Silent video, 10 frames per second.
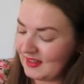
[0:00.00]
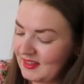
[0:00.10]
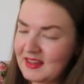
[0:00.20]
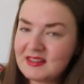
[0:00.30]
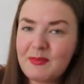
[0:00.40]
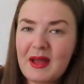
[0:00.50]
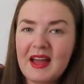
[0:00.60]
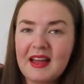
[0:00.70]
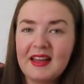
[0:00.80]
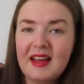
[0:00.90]
this
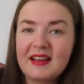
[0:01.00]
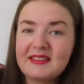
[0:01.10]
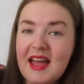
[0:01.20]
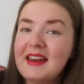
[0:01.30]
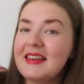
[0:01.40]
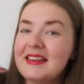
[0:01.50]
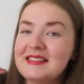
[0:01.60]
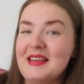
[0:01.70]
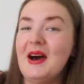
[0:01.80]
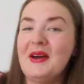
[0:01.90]
bag has had it,
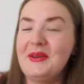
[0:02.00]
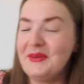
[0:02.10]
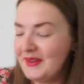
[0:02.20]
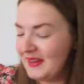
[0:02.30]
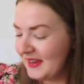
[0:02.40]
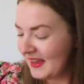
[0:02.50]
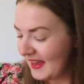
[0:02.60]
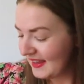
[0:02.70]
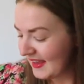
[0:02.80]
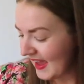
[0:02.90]
so
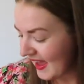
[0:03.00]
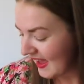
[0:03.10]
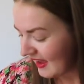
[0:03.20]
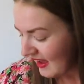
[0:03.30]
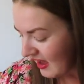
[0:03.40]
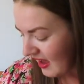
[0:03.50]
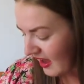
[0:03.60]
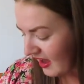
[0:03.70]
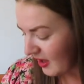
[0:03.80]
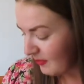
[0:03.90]
yeah.
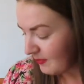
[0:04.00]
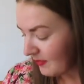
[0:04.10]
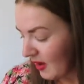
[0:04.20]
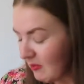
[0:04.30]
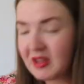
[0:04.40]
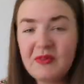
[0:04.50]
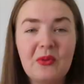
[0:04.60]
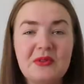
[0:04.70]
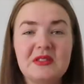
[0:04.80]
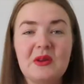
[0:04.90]
I'm looking
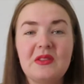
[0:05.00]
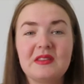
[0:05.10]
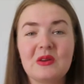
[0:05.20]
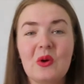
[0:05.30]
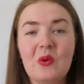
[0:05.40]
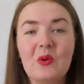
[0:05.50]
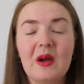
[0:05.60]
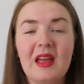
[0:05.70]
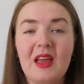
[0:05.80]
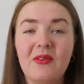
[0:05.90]
forward to doing this haul.
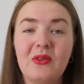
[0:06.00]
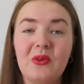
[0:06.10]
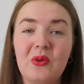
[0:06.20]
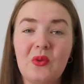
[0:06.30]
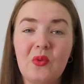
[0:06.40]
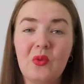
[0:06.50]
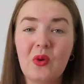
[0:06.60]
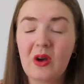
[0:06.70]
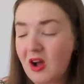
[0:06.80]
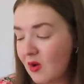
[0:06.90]
If you
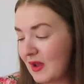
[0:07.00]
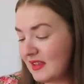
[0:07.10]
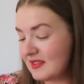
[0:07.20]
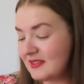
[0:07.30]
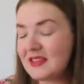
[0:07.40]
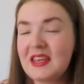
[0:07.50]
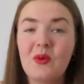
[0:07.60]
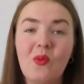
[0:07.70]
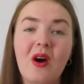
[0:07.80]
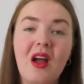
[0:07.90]
can't wait to
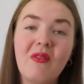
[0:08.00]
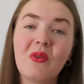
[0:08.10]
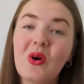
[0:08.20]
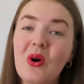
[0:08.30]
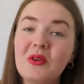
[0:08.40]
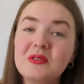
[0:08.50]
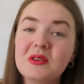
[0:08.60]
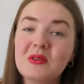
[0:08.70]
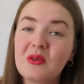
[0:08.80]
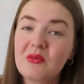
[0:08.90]
see what I've got
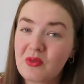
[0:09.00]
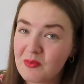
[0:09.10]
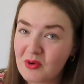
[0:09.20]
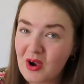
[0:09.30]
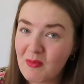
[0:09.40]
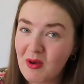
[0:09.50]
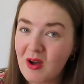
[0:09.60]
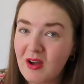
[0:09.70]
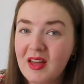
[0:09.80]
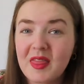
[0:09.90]
from
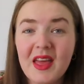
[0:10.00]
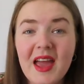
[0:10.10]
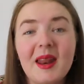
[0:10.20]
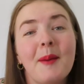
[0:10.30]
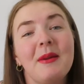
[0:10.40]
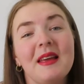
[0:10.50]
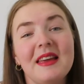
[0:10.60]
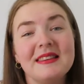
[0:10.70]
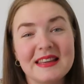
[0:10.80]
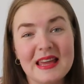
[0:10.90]
Primark, then
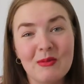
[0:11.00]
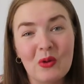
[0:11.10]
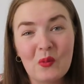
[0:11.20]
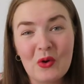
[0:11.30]
please keep on